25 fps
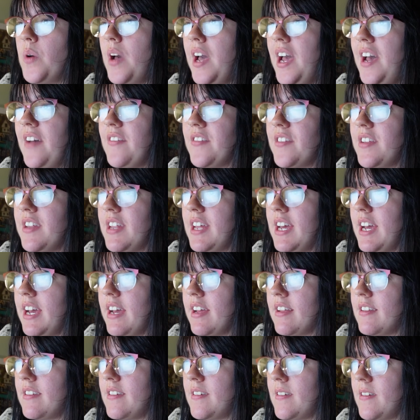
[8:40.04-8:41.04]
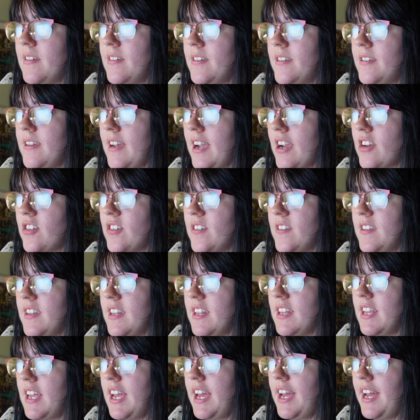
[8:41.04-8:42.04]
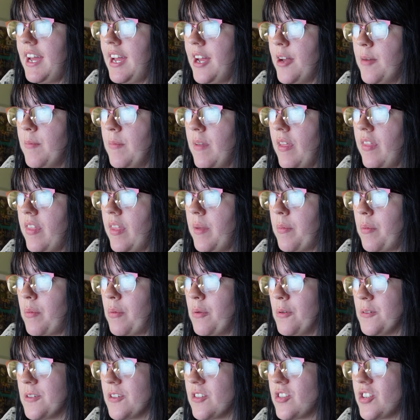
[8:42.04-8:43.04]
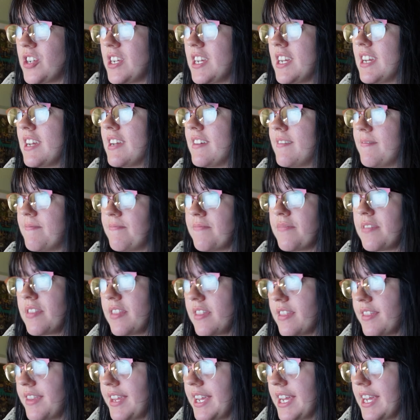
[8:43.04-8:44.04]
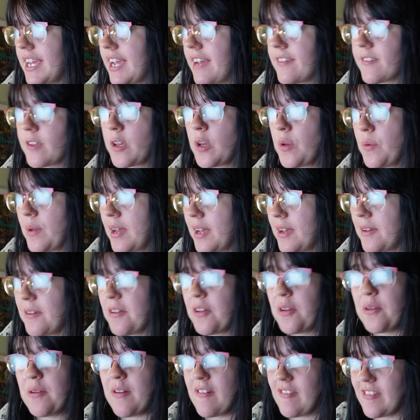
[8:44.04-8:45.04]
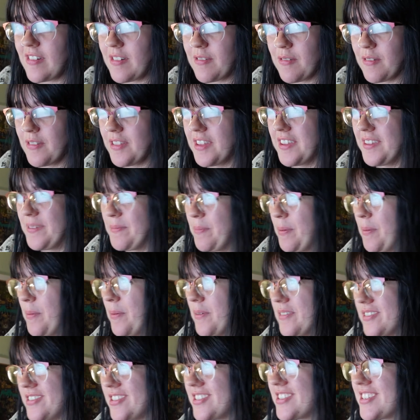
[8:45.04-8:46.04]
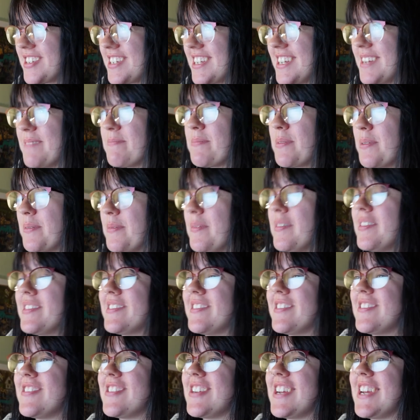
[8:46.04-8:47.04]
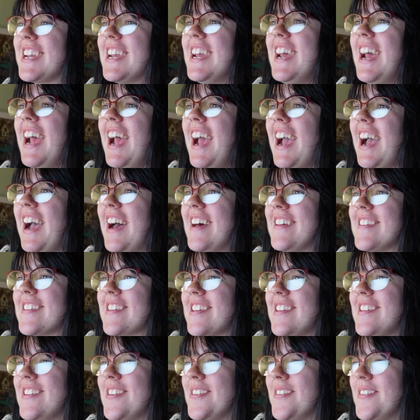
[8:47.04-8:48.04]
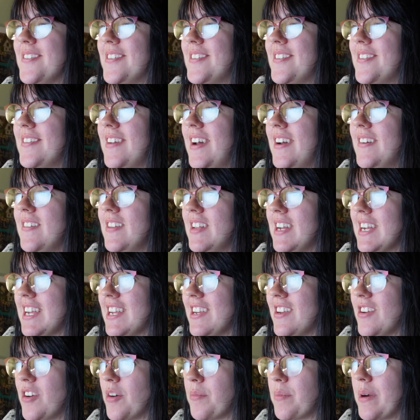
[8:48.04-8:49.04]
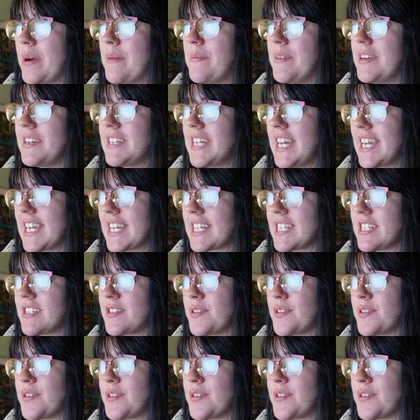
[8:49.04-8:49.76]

After that section, the proposal sheet, the SQA, whoever wrote this proposal sheet, asks you to outline your primary text.